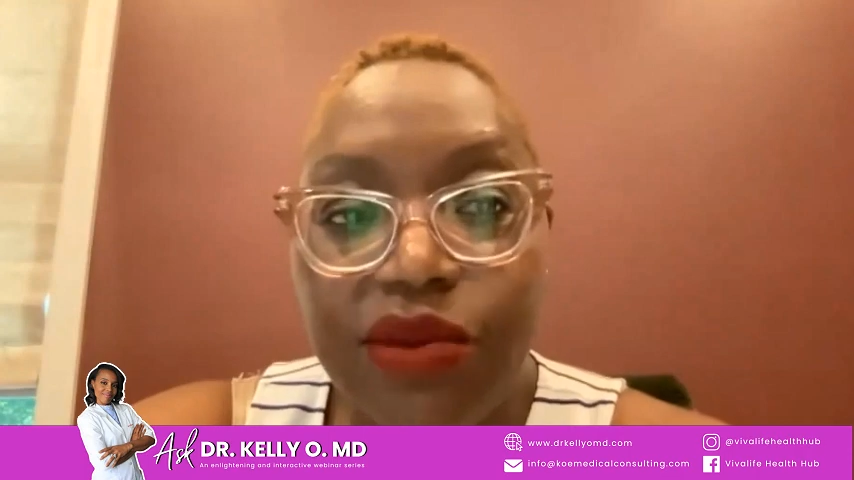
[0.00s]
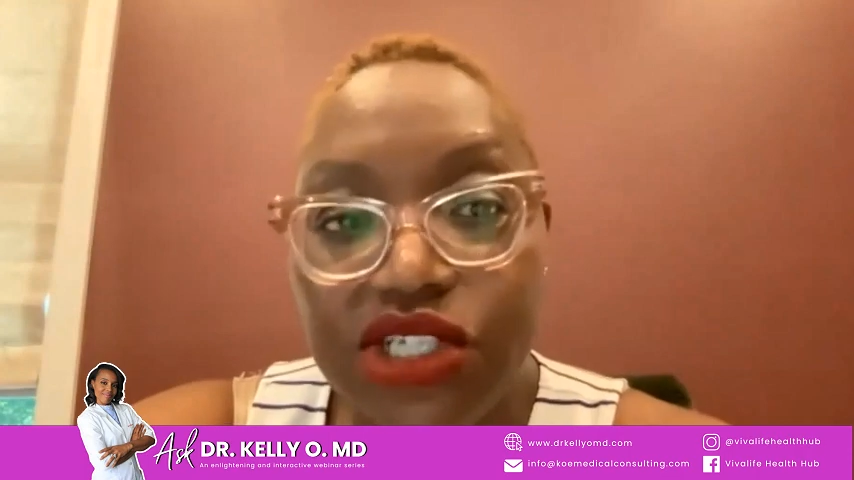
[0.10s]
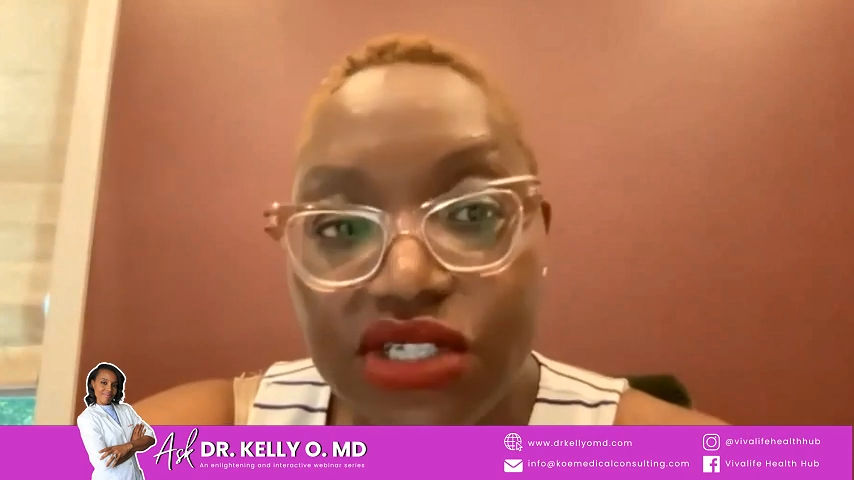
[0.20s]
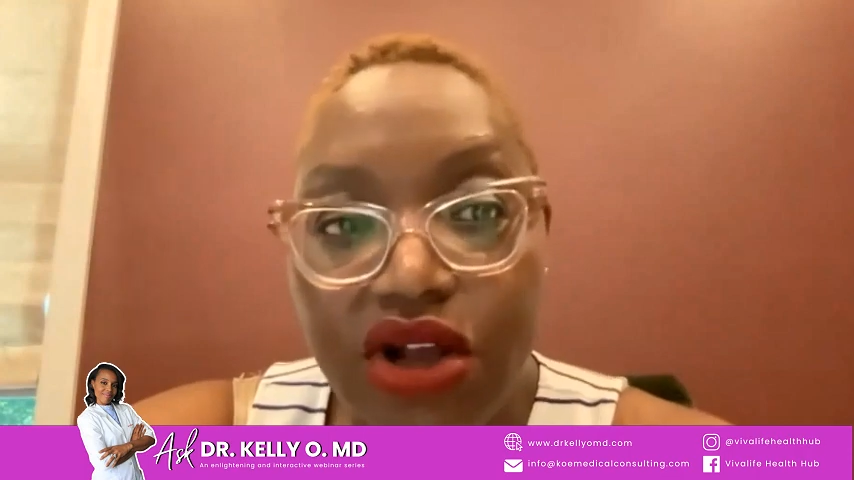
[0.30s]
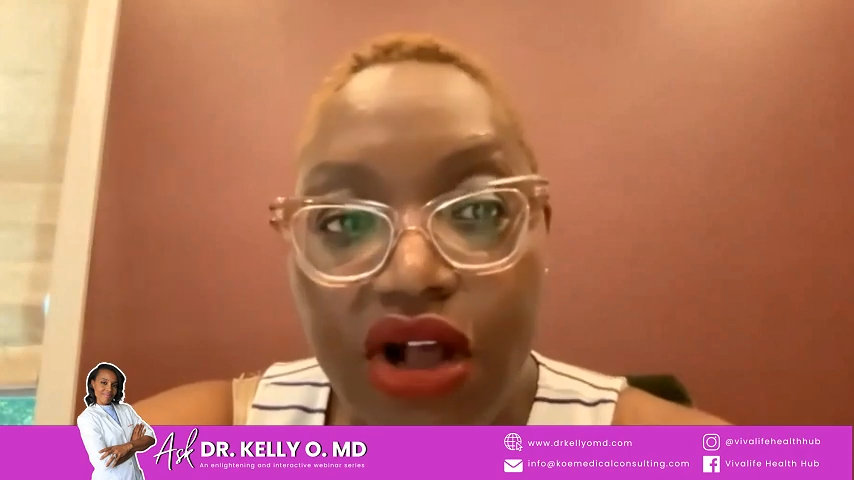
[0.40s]

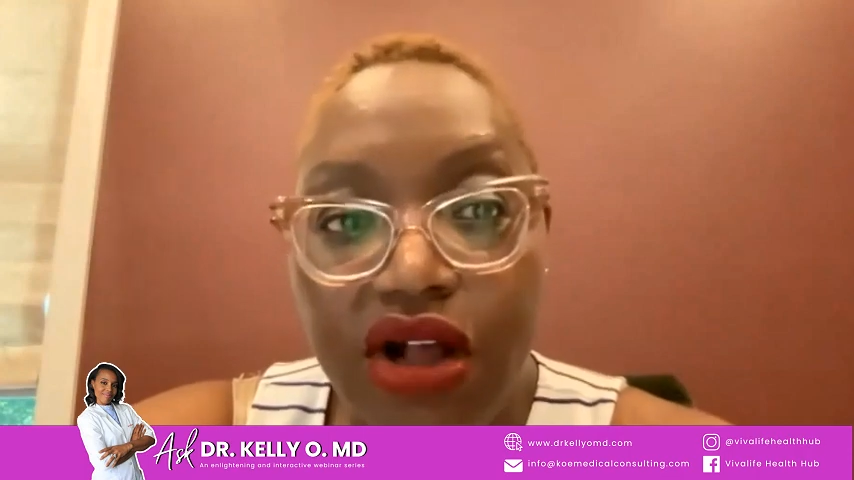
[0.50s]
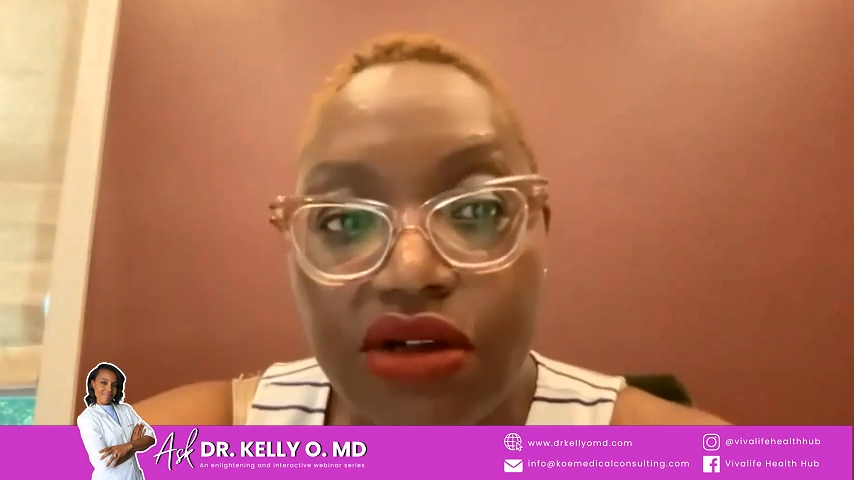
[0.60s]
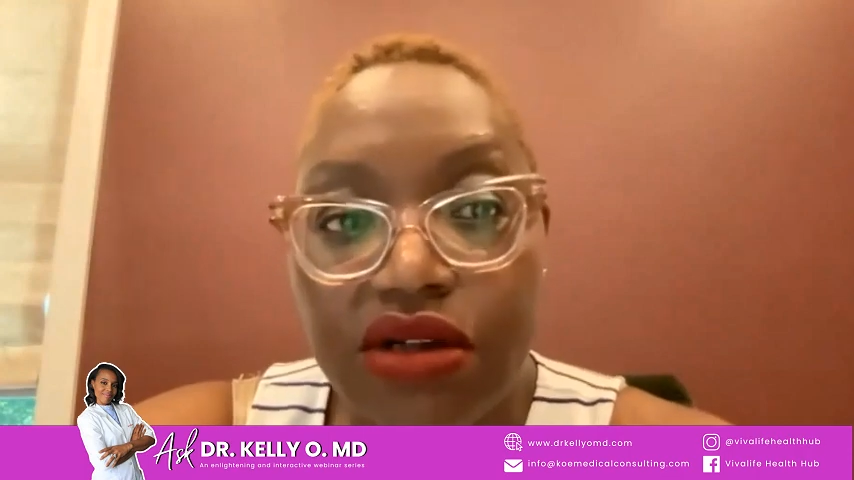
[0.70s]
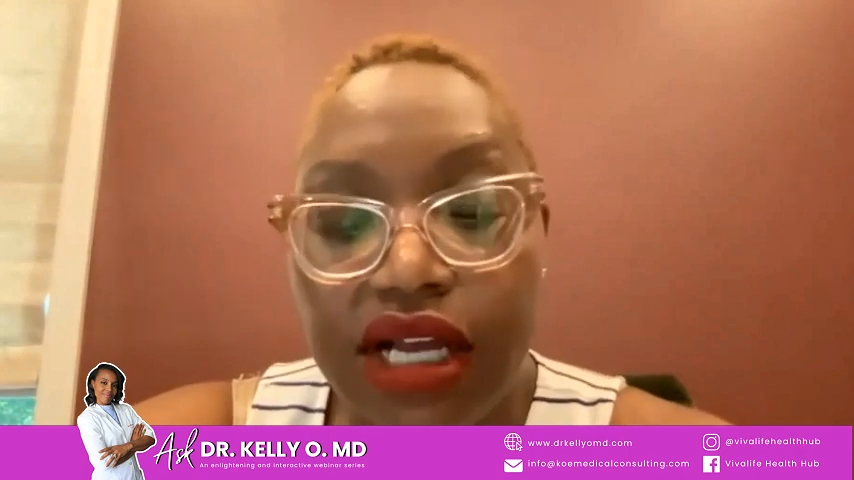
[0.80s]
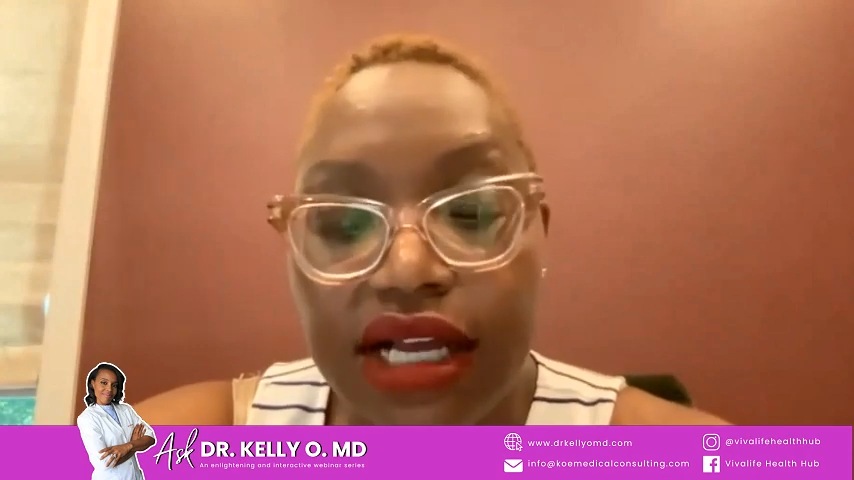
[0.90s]
which is
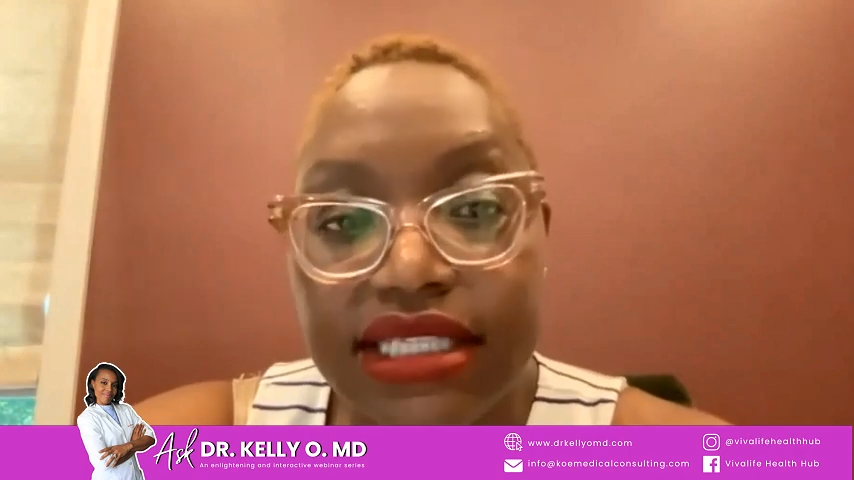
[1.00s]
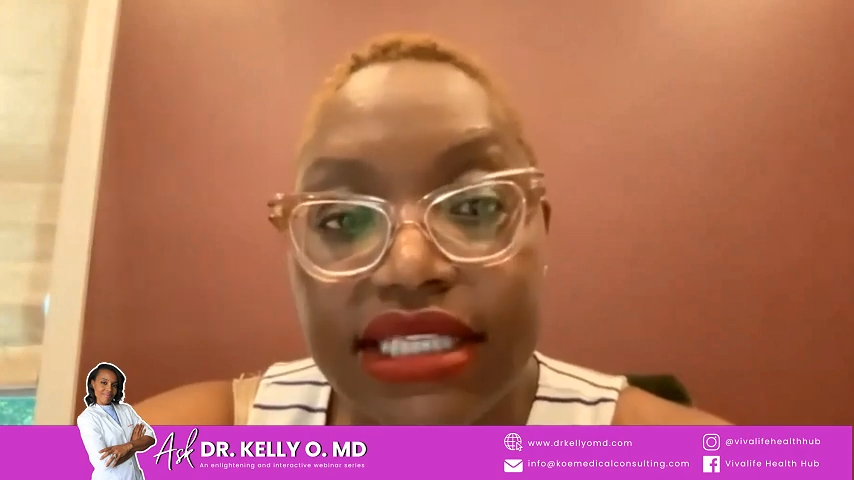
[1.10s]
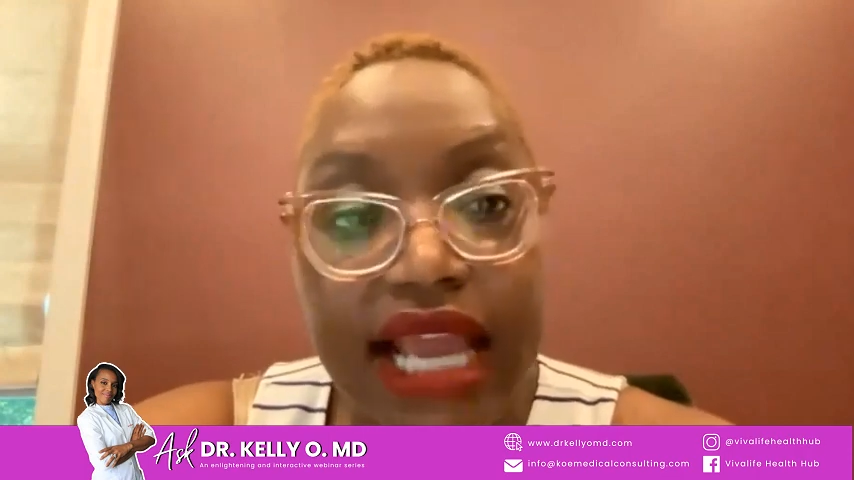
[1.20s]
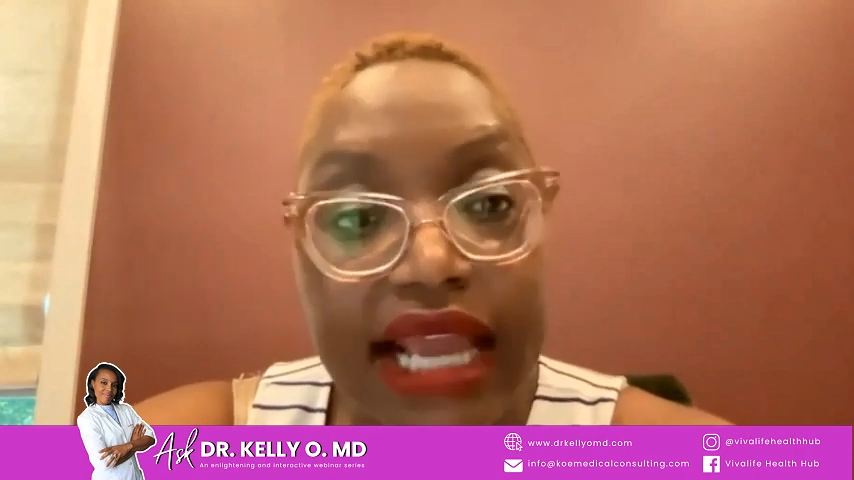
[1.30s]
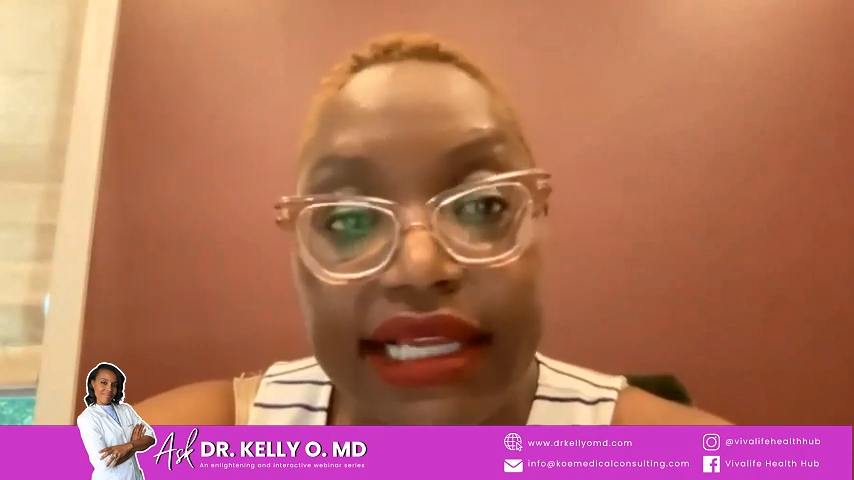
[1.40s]
called
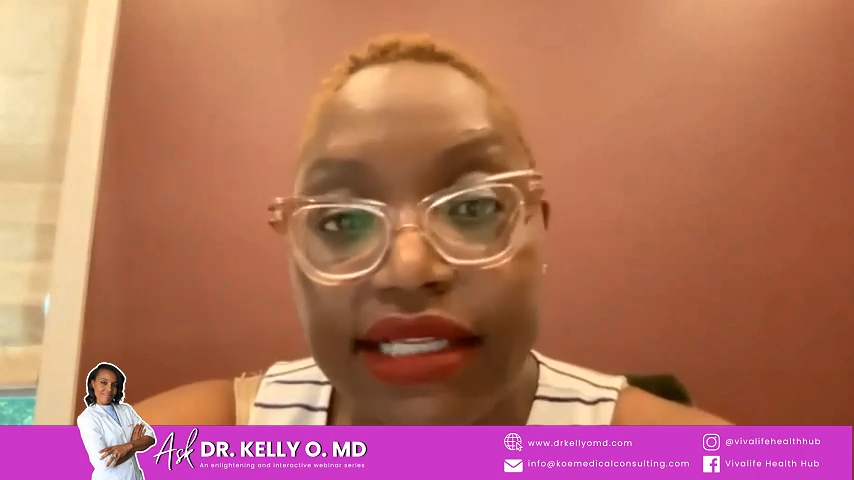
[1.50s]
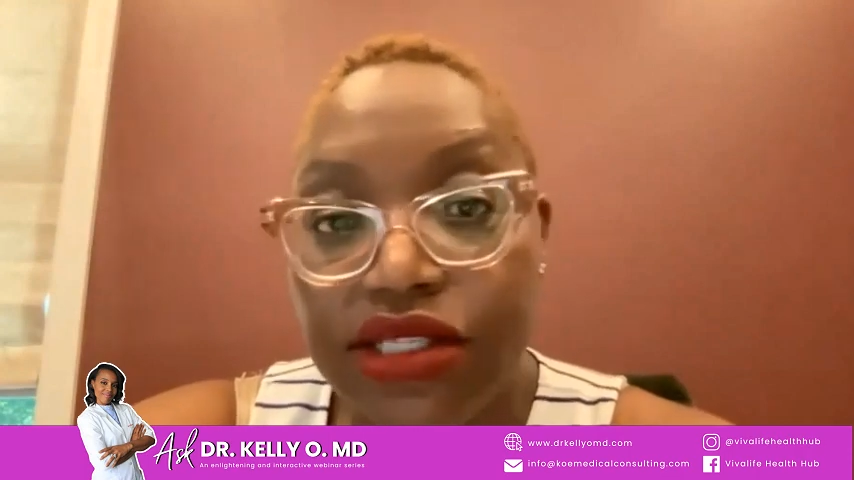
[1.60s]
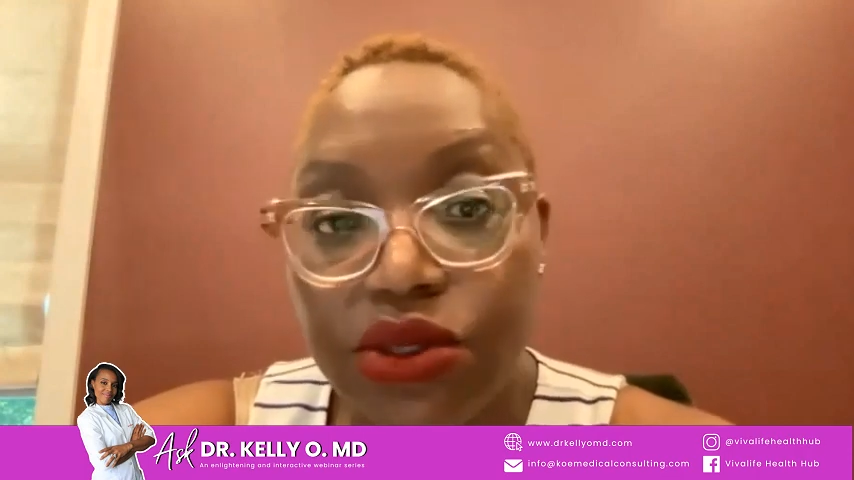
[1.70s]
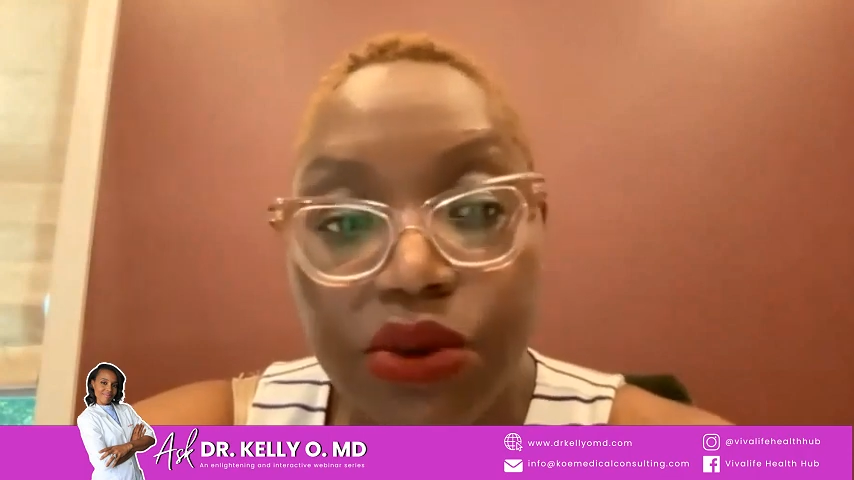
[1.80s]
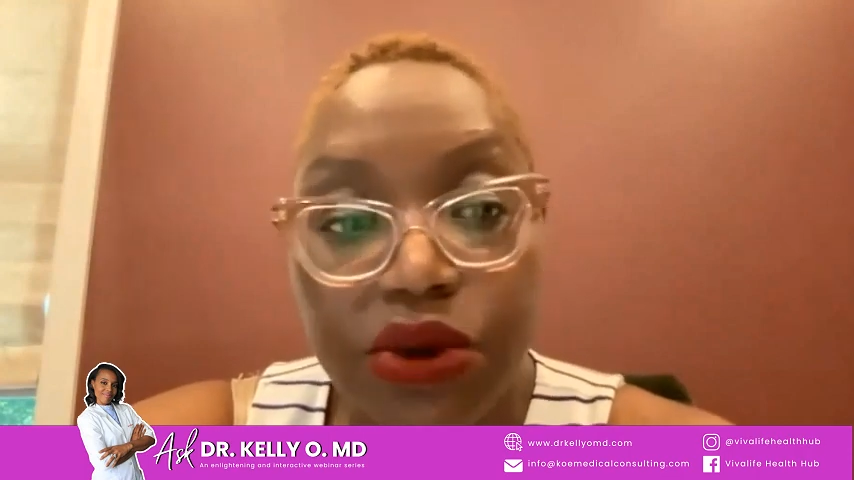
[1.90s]

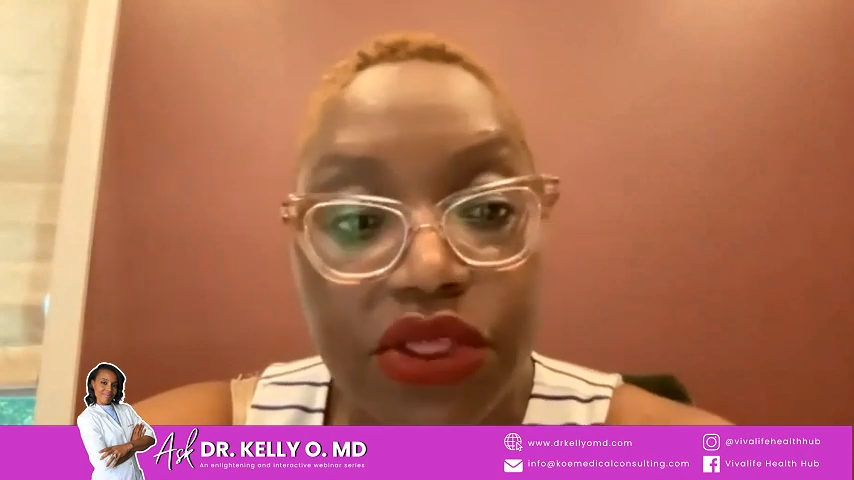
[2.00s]
CIN2 or